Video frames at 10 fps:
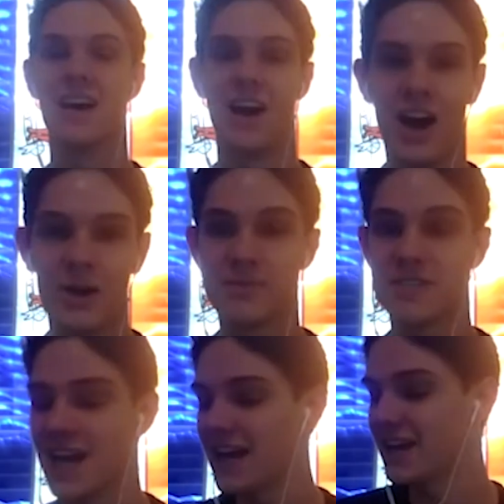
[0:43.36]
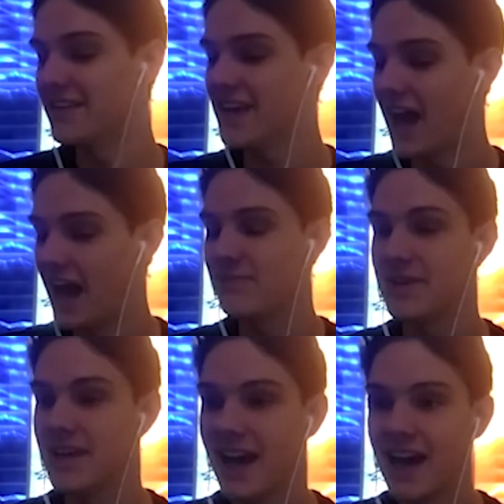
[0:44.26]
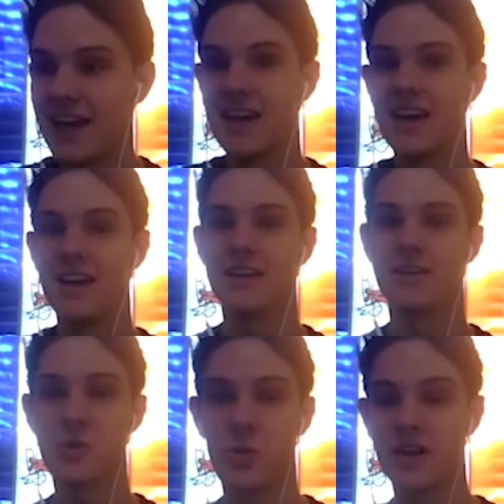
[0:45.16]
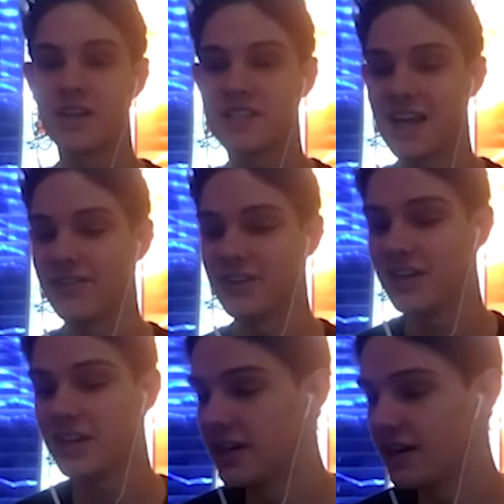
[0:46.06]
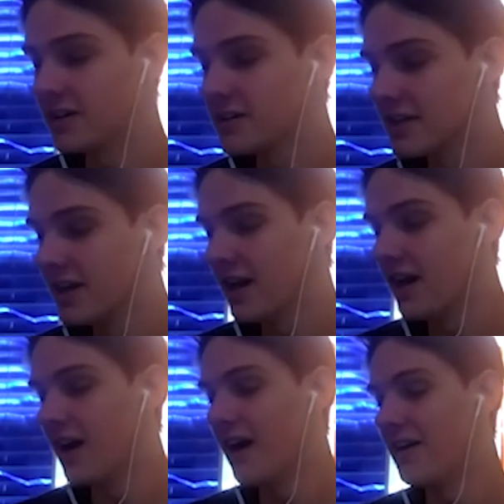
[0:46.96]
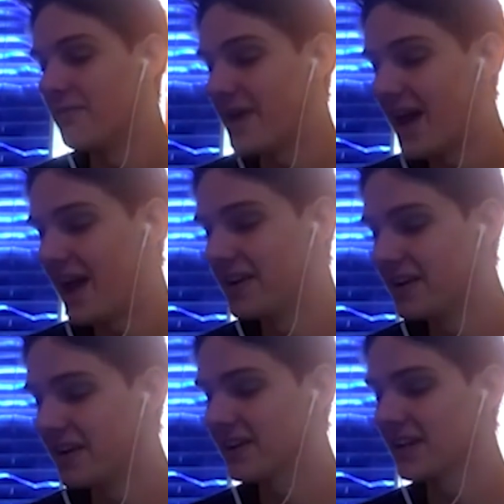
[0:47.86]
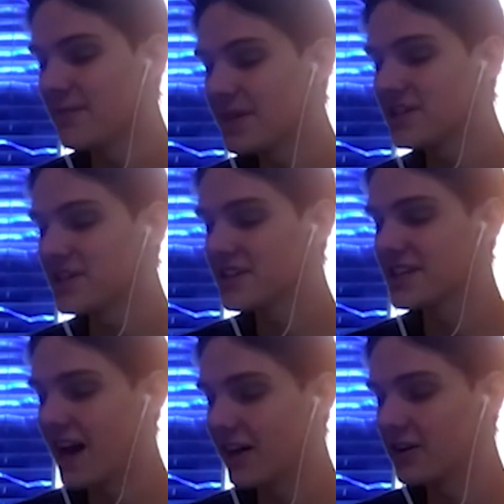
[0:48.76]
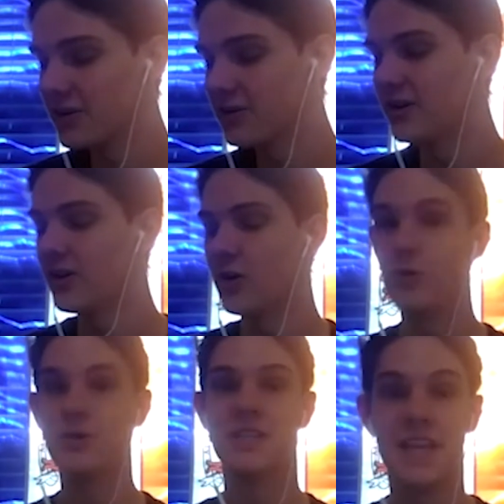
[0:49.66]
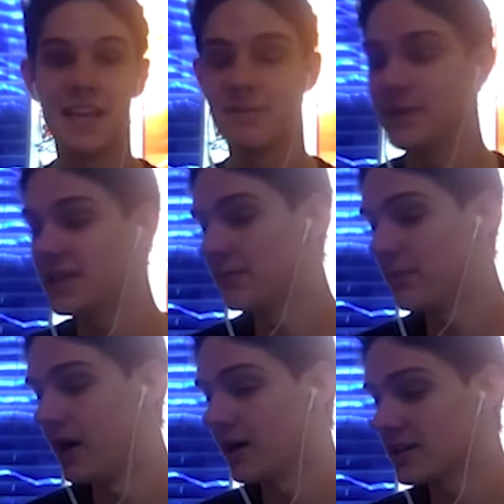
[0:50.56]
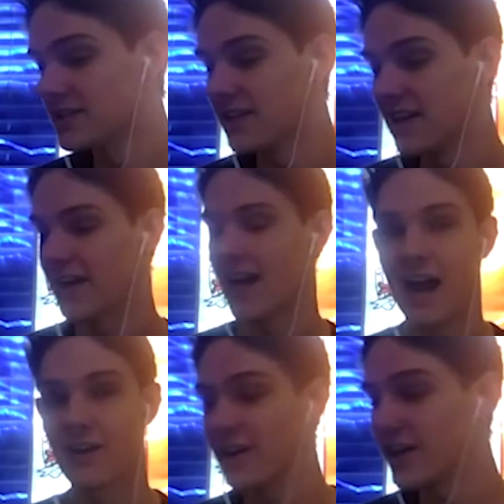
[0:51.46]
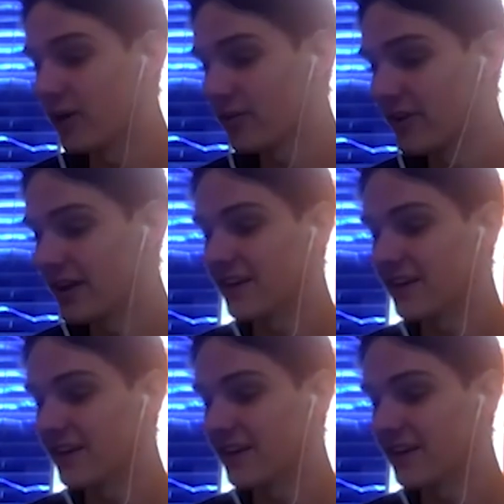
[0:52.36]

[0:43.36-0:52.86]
upset in the NBA in 27 years. Man, let me just tell you who didn't beat the Bucks. Kyrie Irving,